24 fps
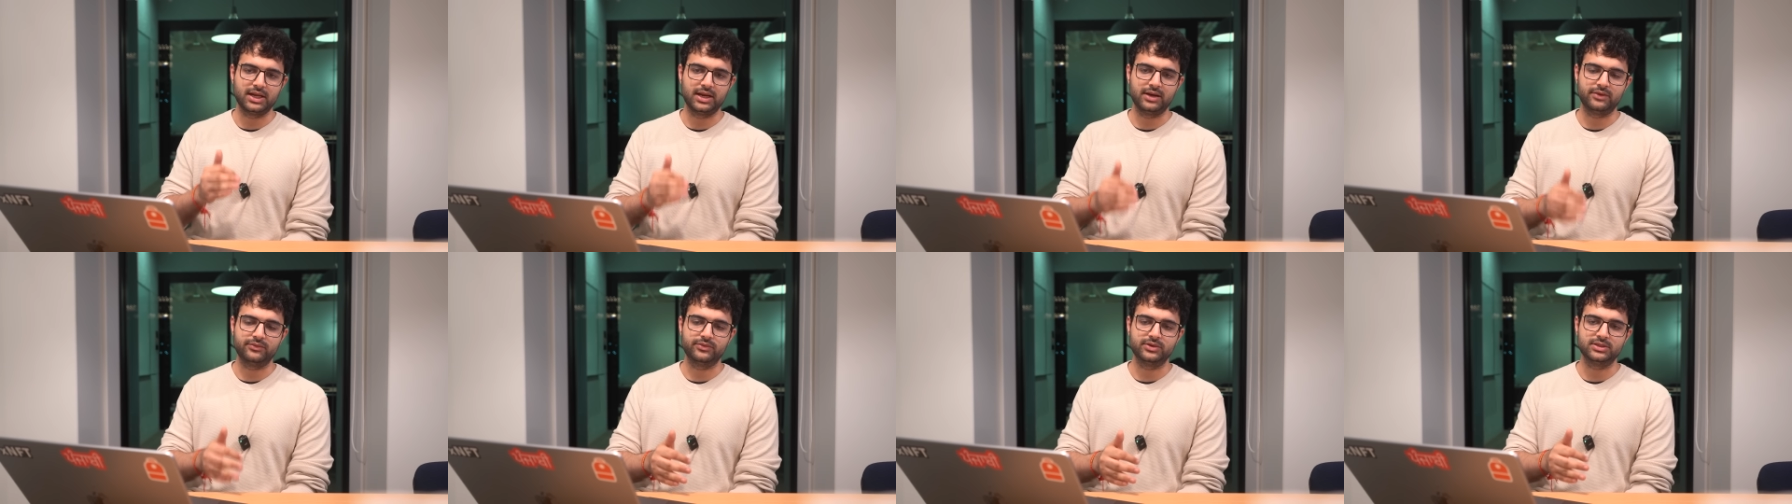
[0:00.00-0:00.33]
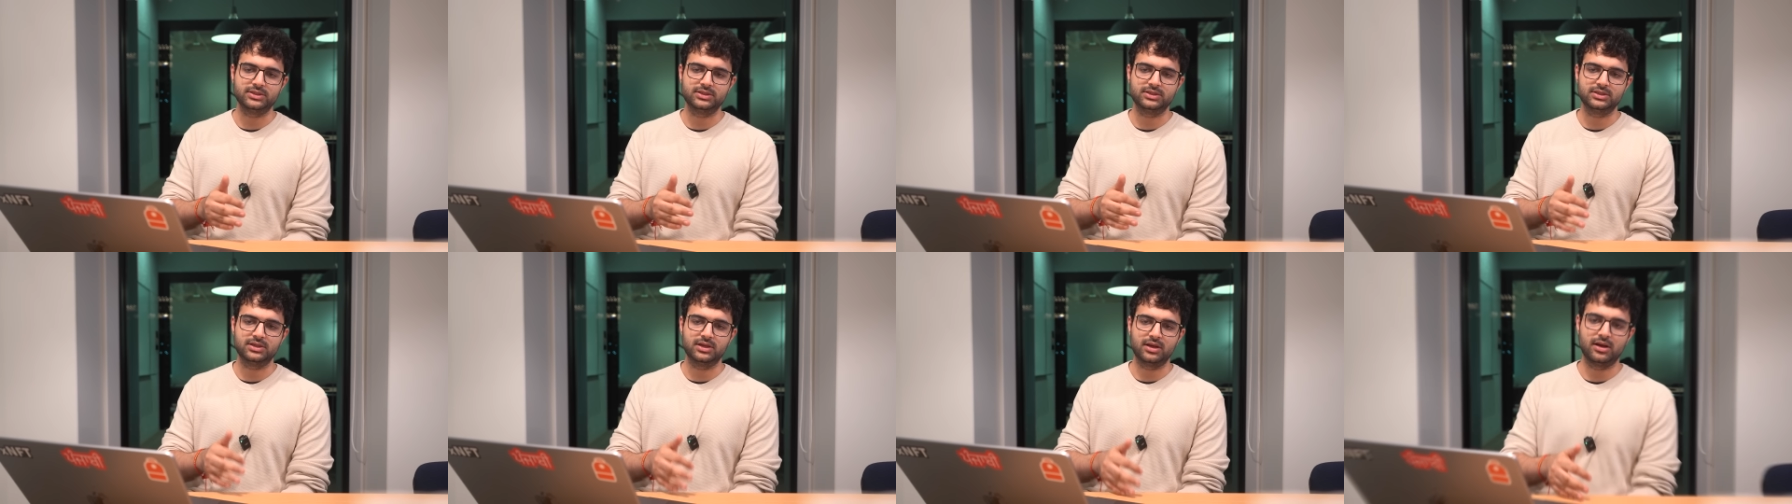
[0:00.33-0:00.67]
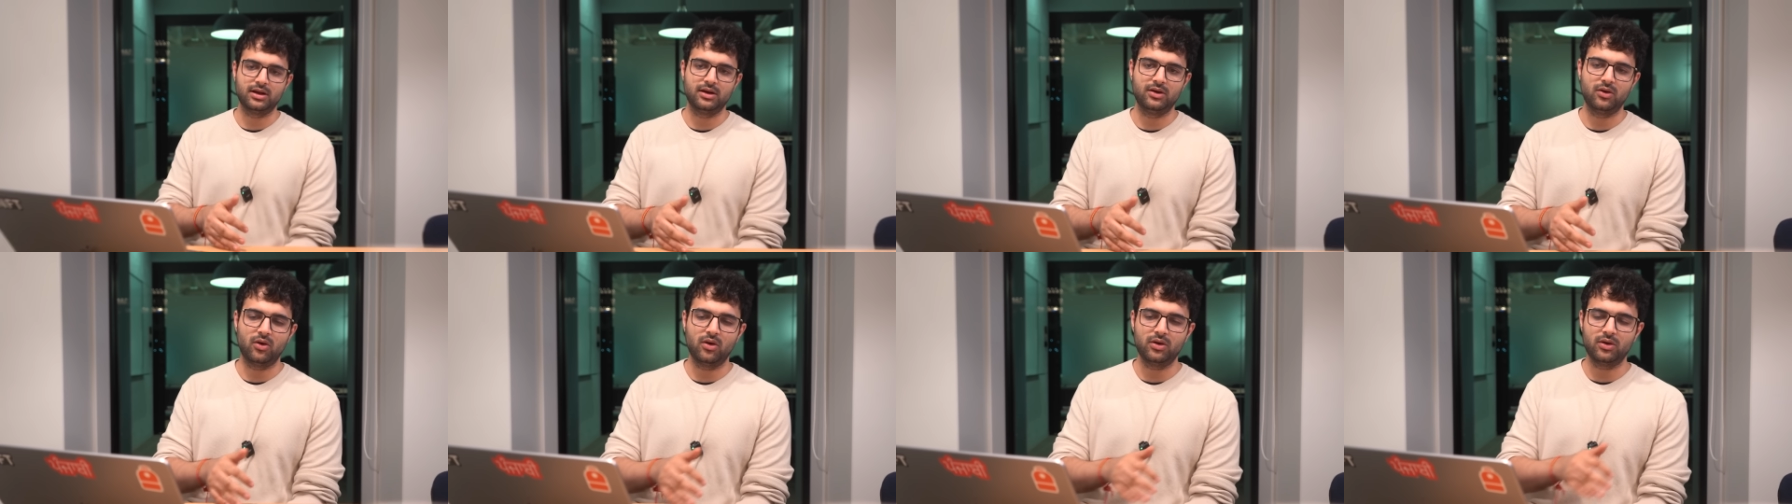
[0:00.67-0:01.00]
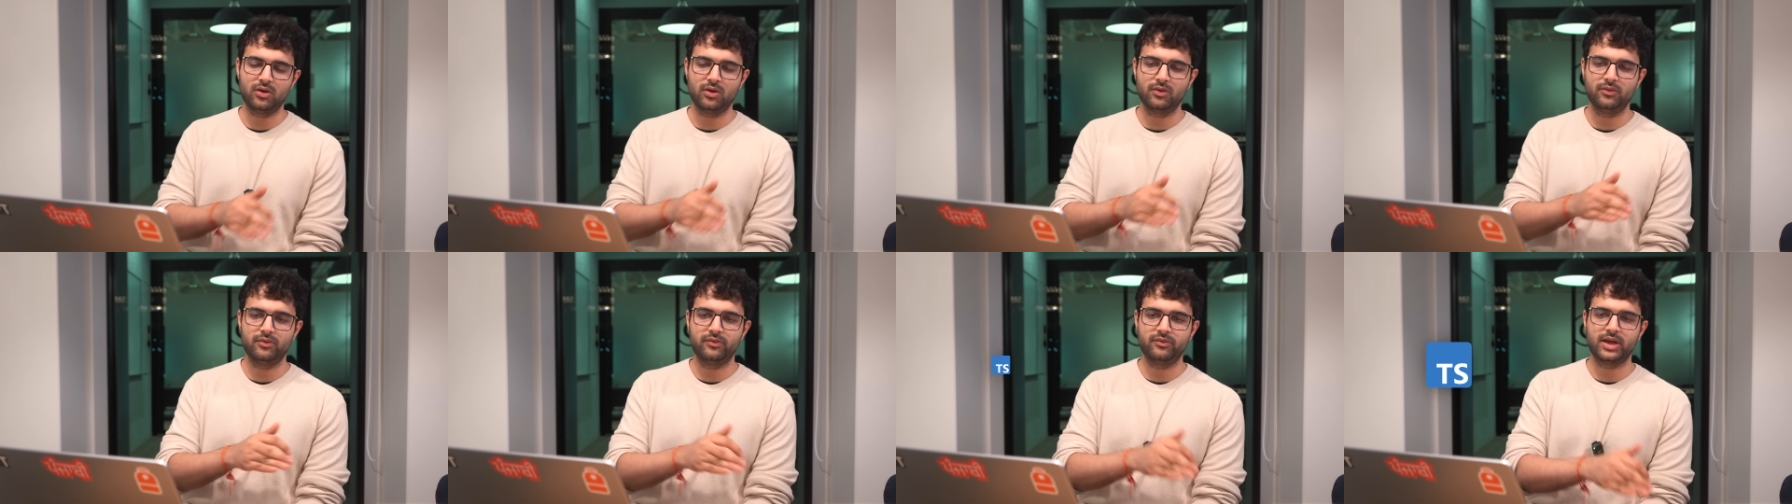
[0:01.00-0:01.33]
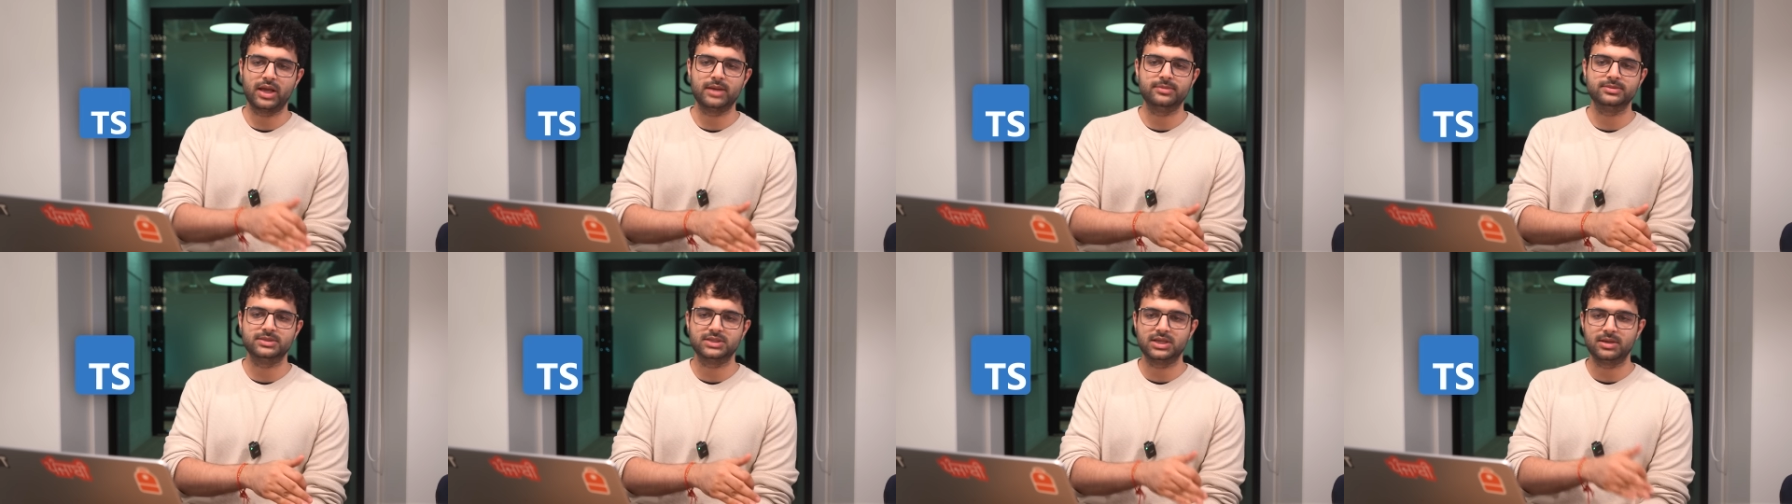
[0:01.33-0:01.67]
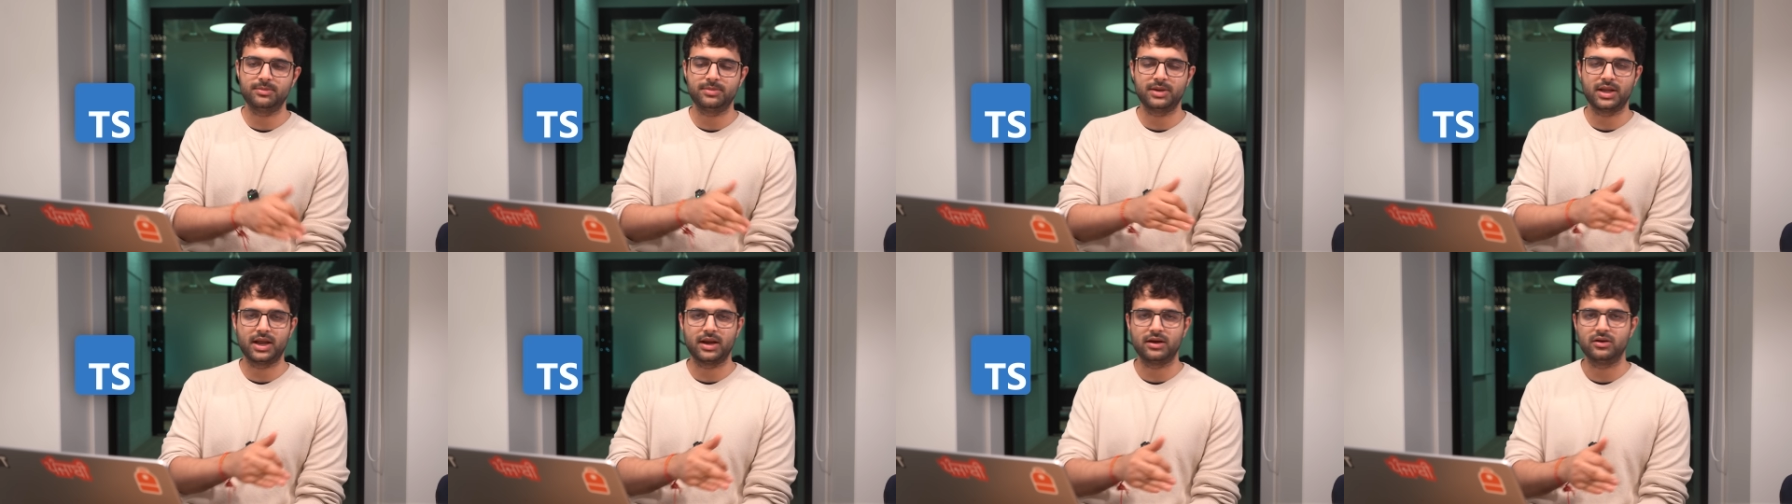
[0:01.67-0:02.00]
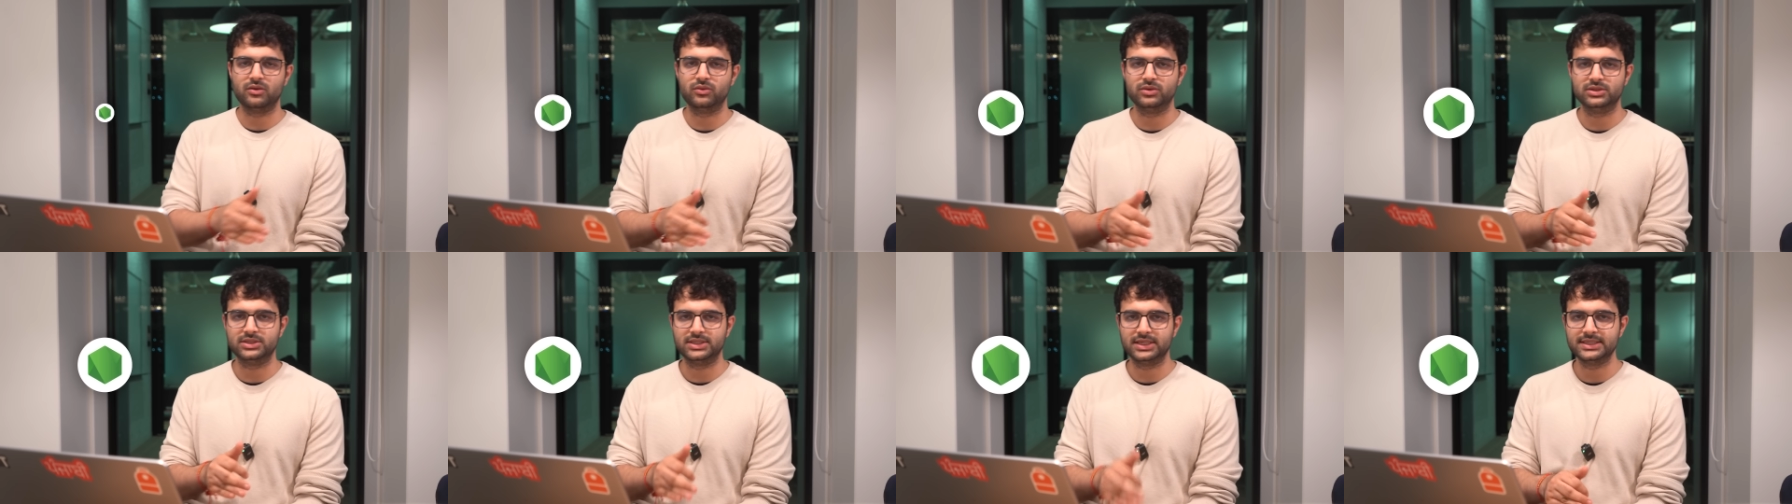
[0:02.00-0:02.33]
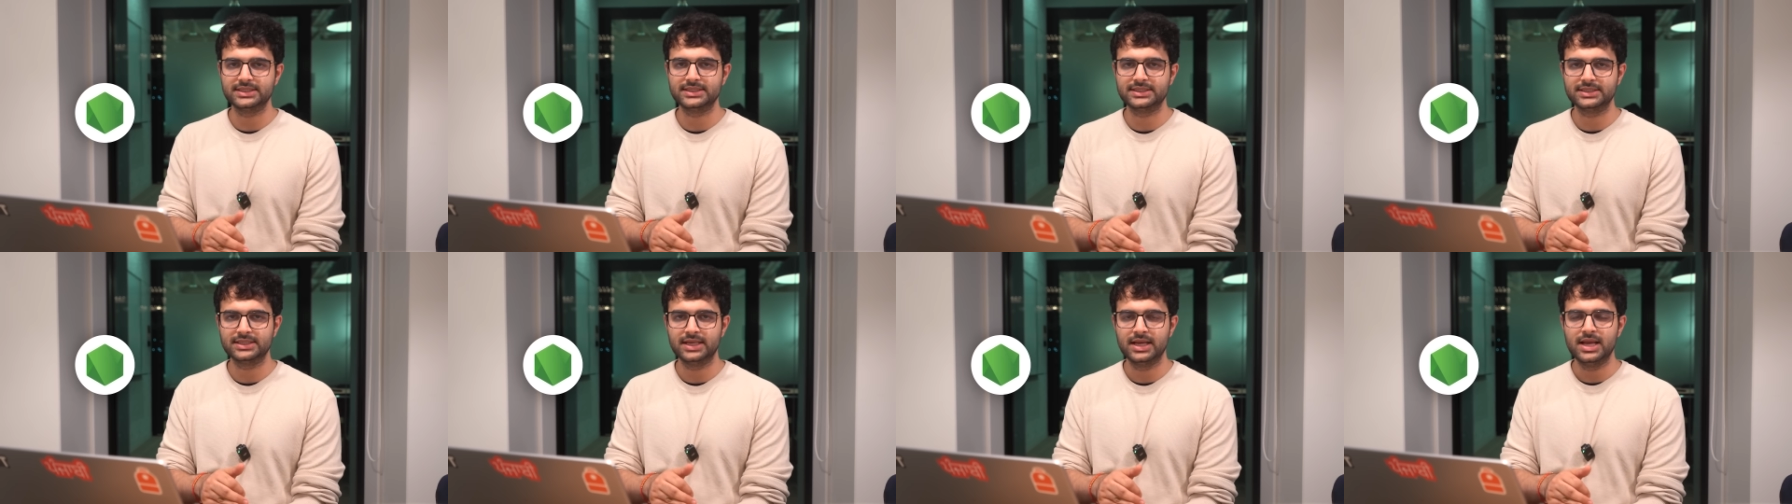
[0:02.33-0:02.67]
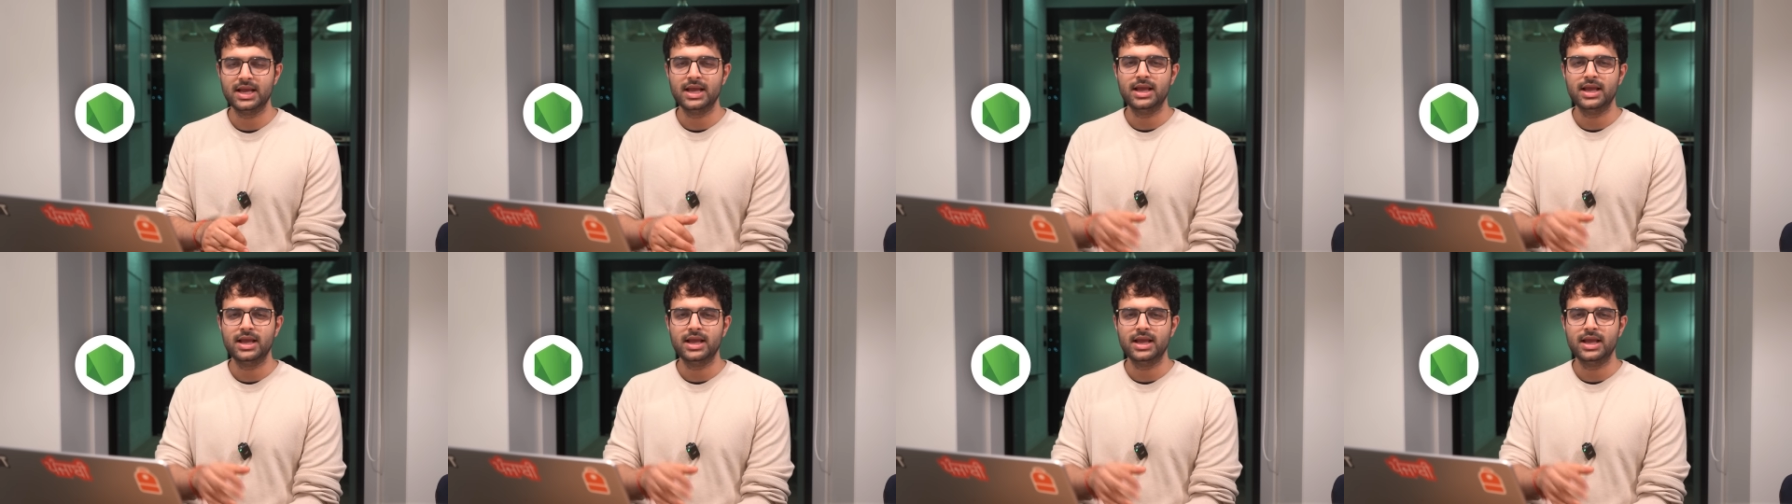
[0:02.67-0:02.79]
it was a lot of TypeScript and Node.js,